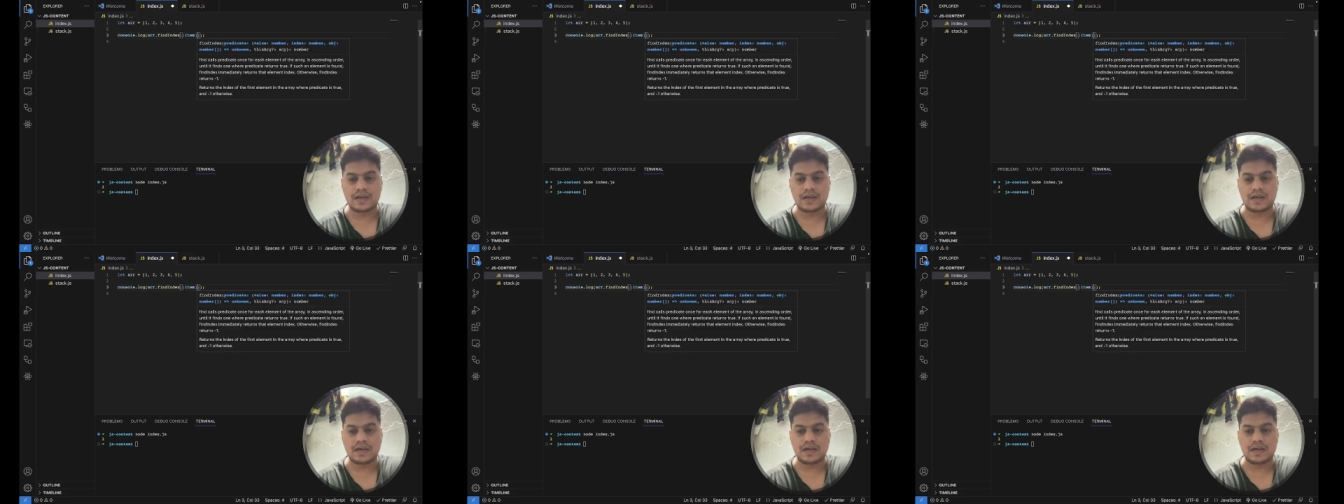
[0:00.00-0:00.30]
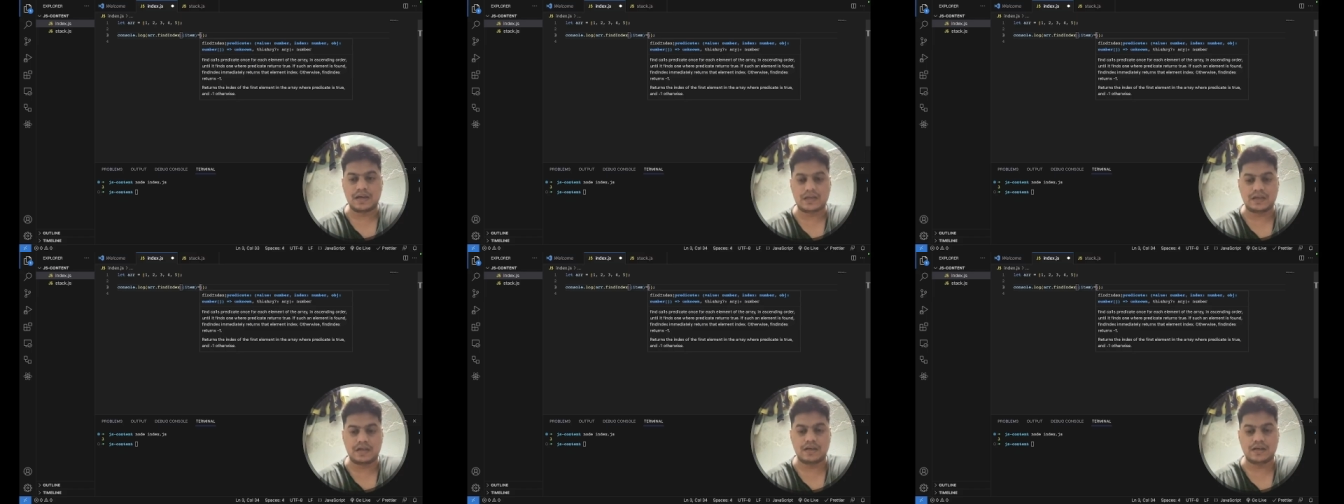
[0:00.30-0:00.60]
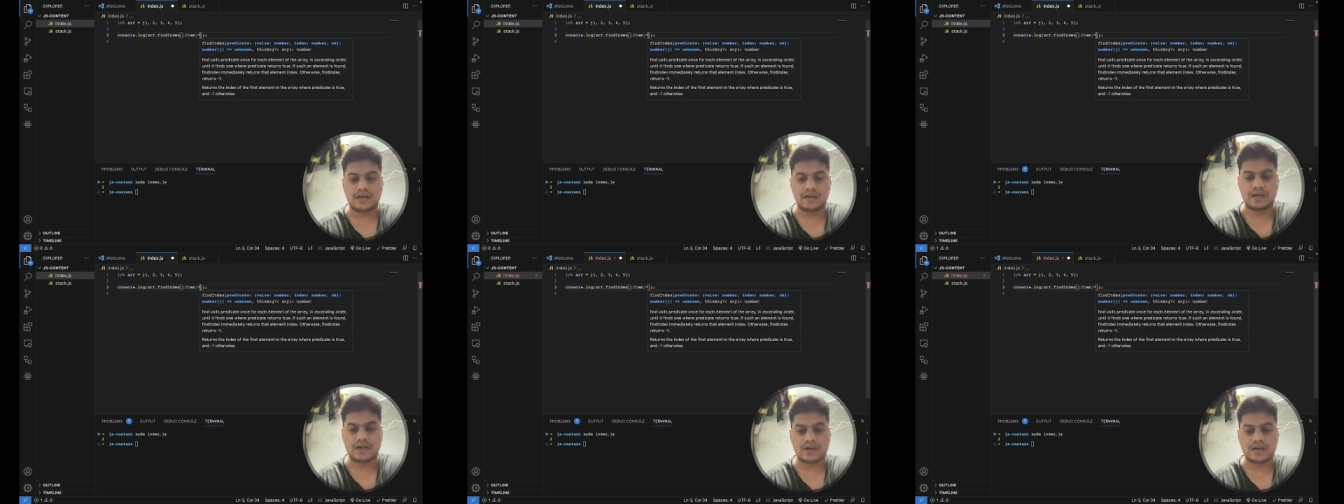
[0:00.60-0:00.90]
And
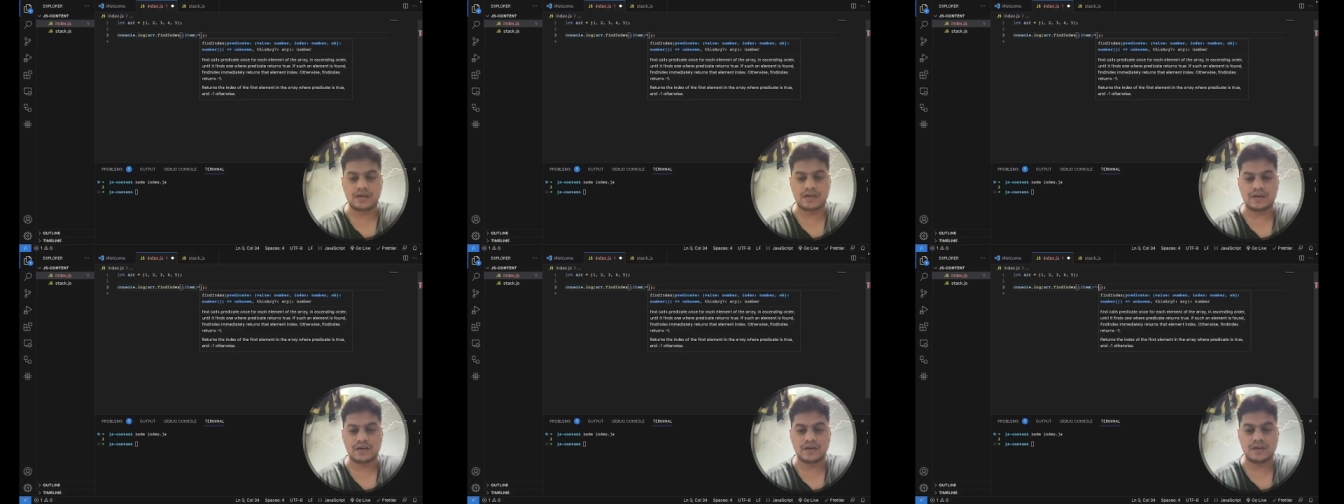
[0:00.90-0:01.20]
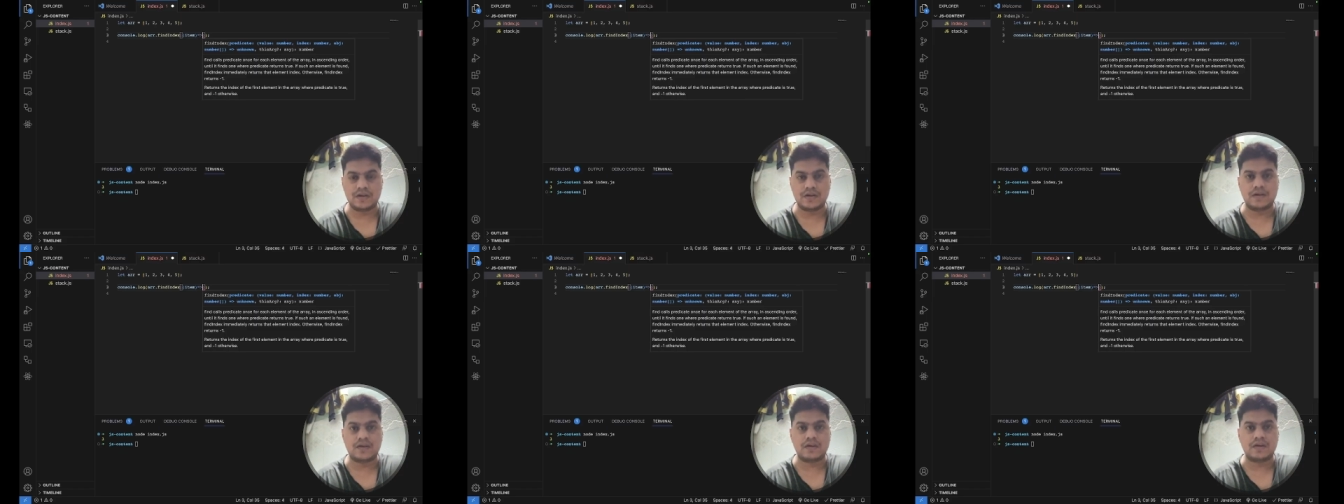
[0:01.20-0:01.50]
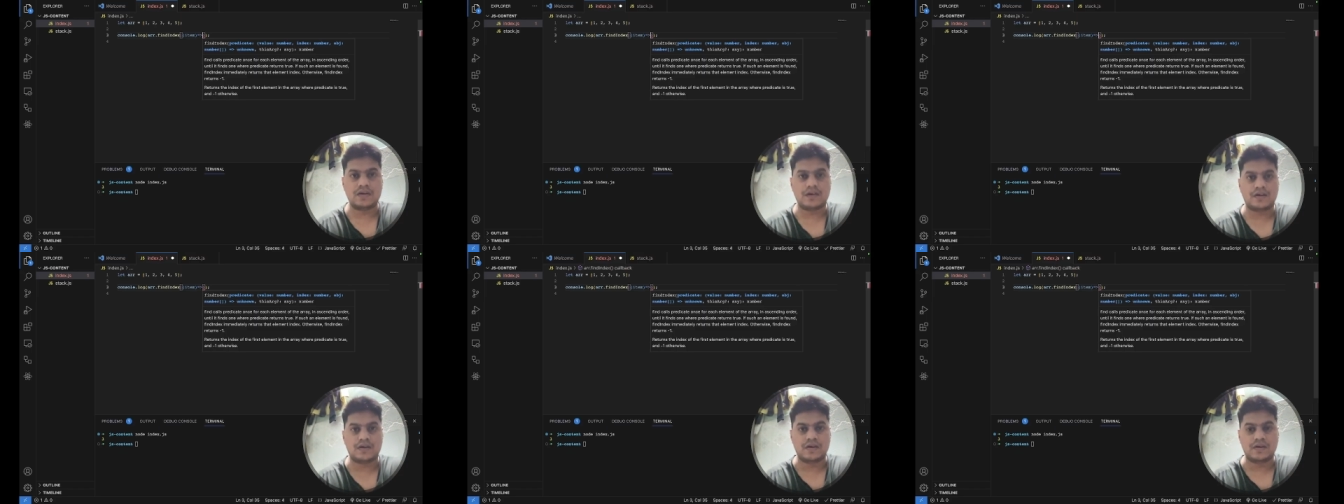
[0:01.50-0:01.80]
here
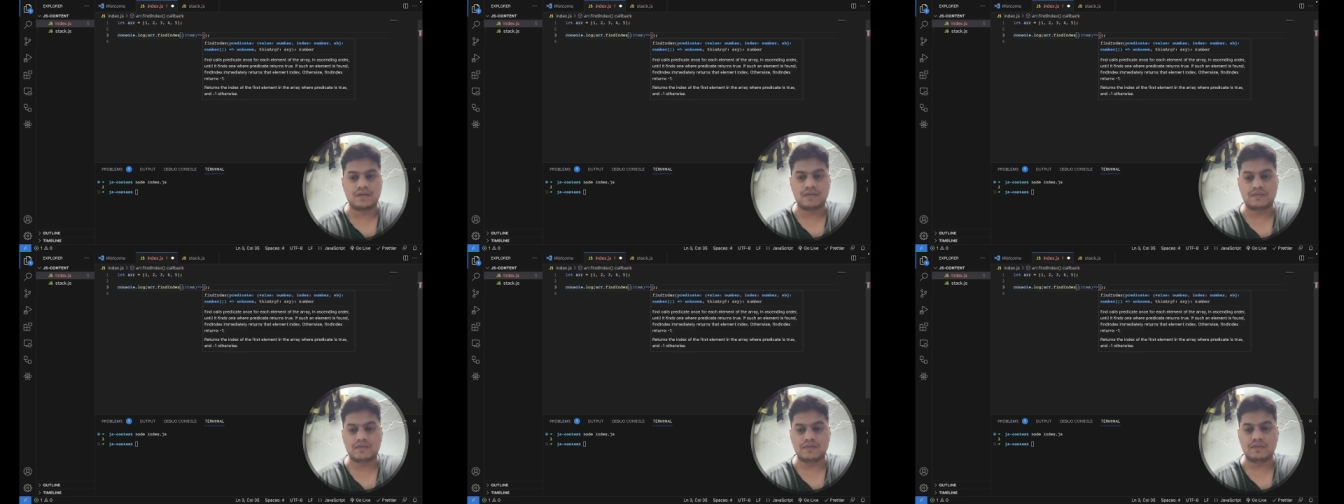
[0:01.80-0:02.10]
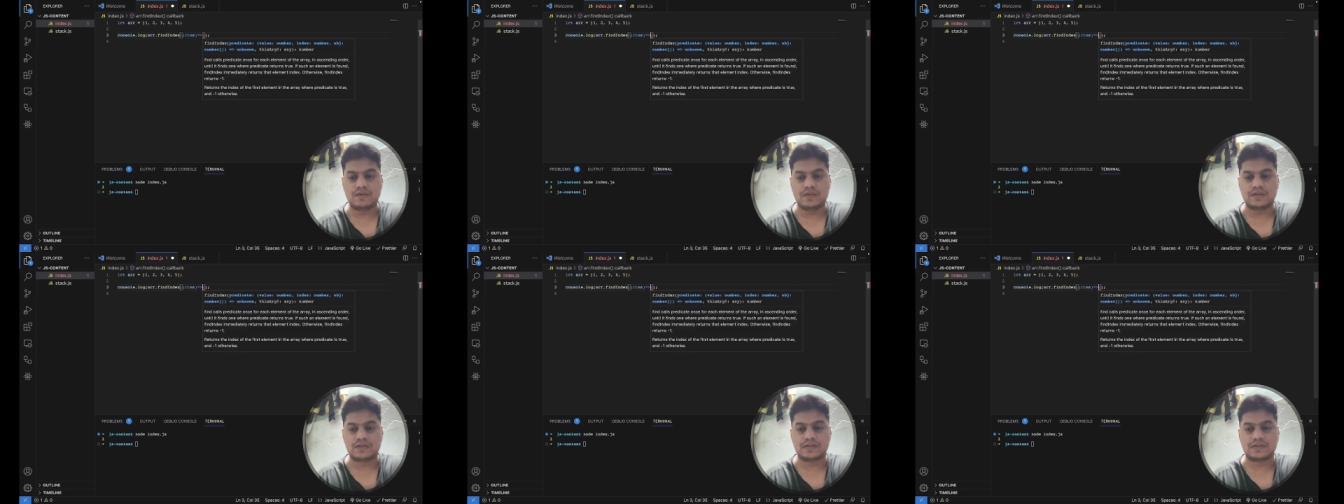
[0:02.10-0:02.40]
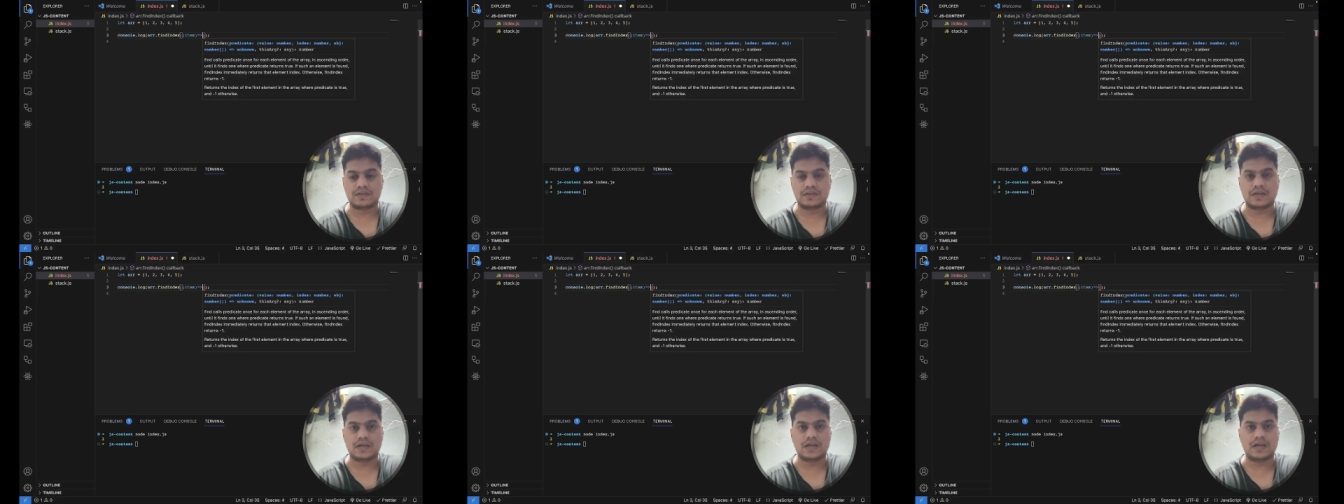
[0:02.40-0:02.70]
we will
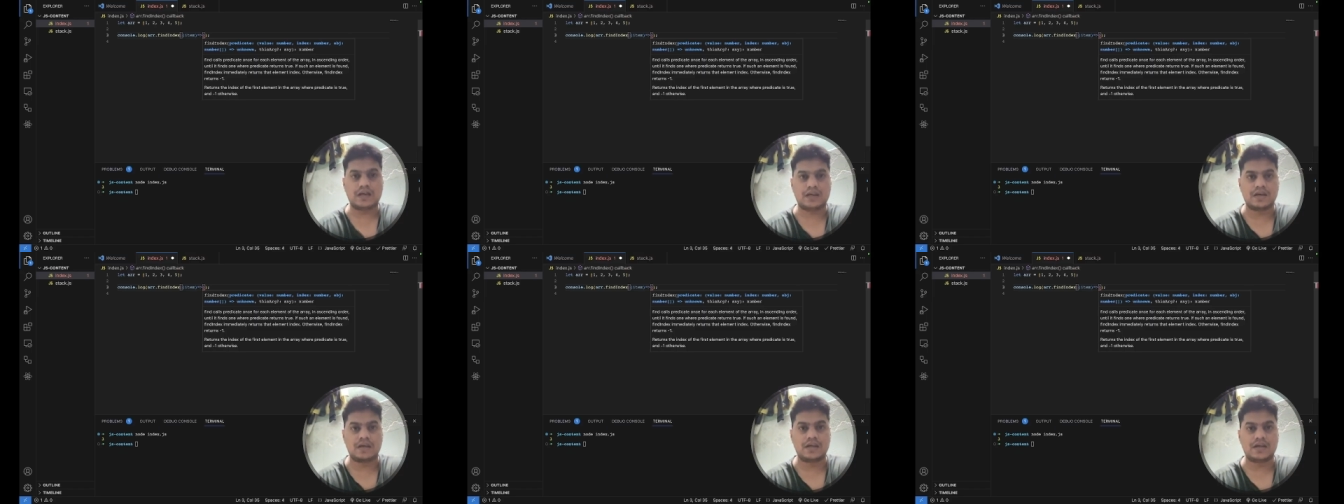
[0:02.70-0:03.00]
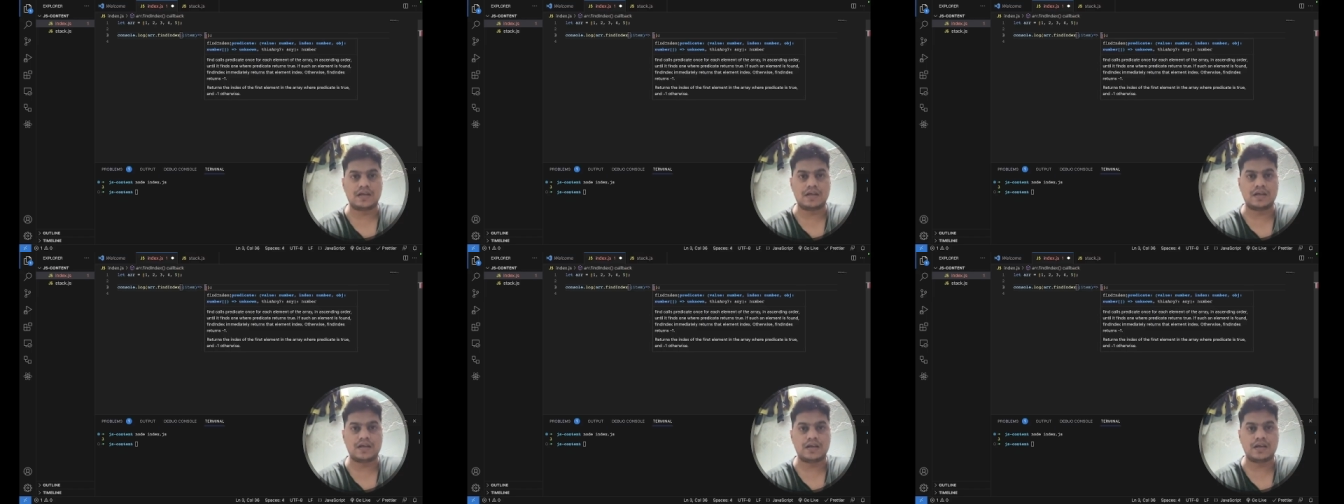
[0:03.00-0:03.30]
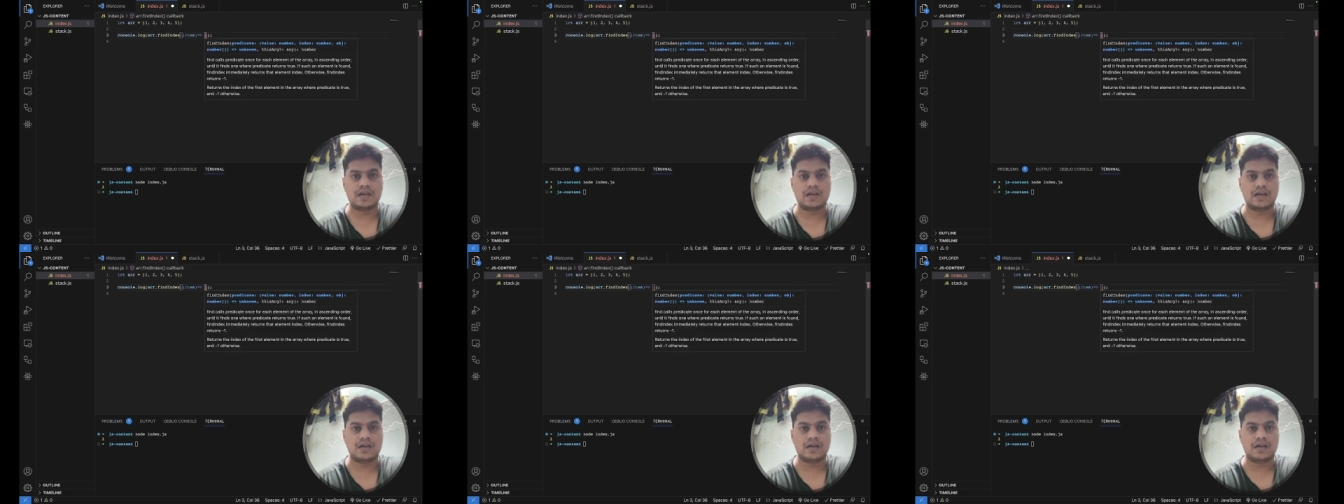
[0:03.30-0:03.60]
say
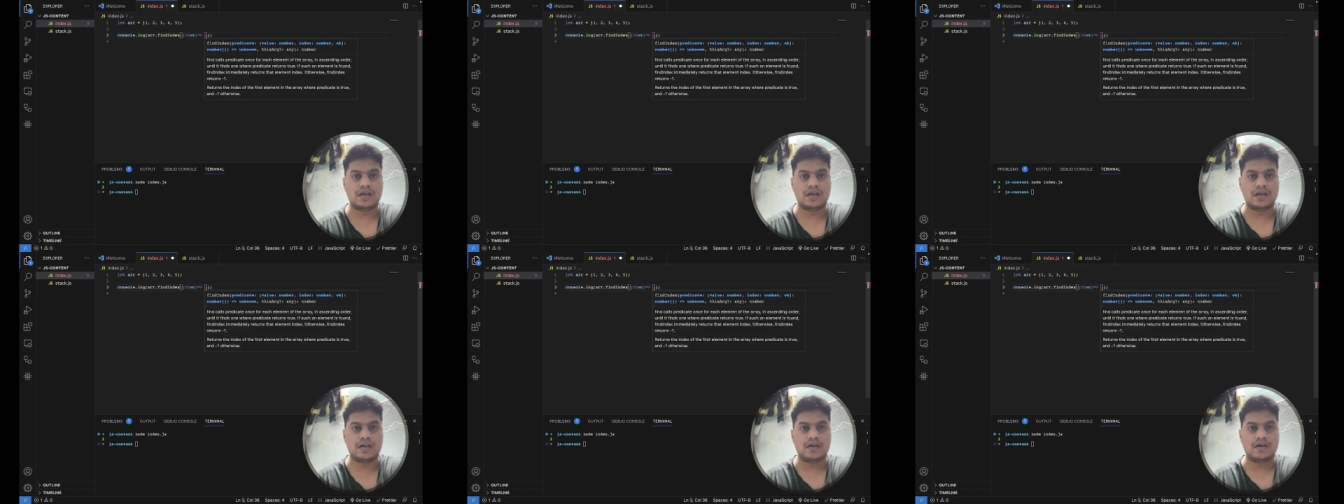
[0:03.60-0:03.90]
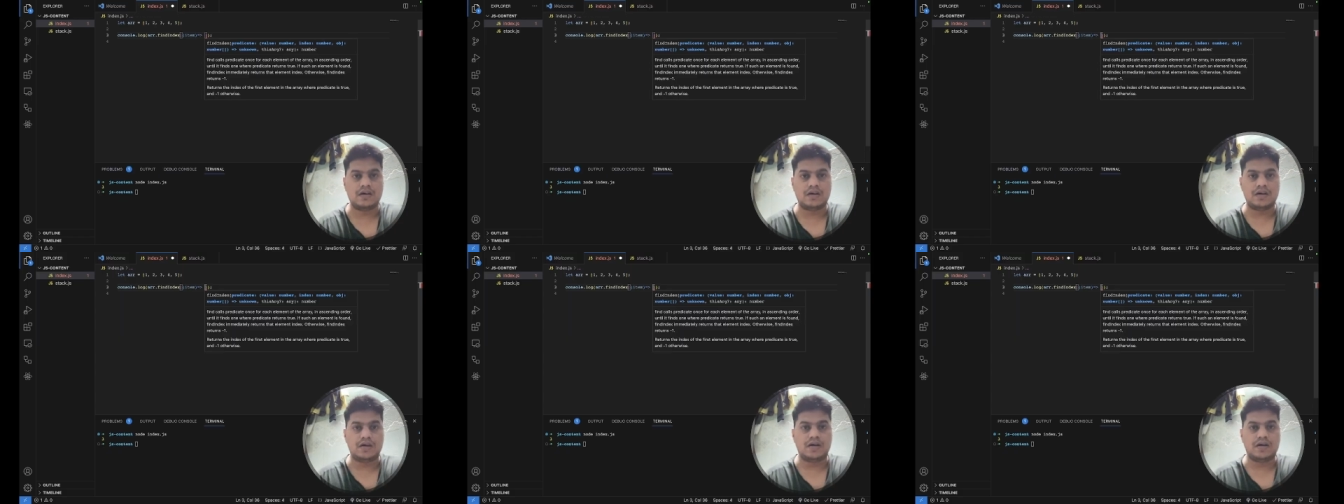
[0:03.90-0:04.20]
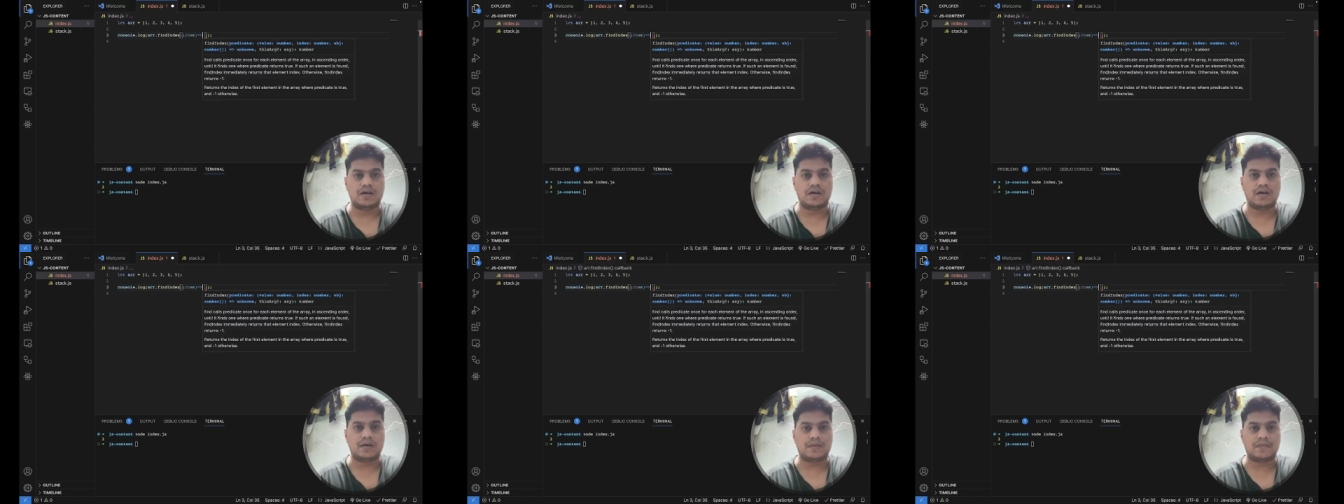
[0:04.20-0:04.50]

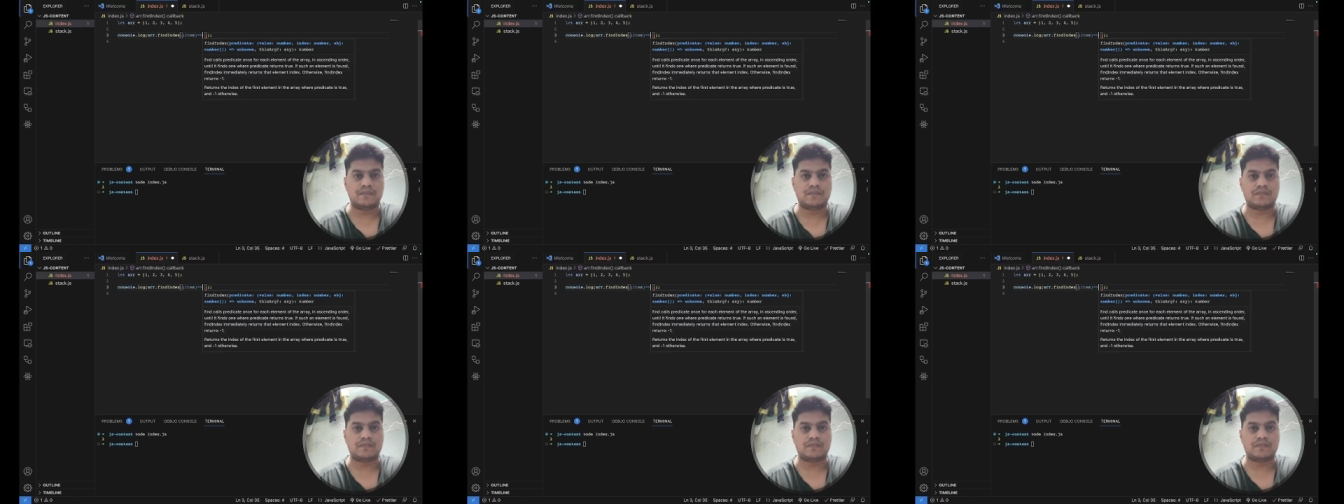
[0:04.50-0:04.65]
so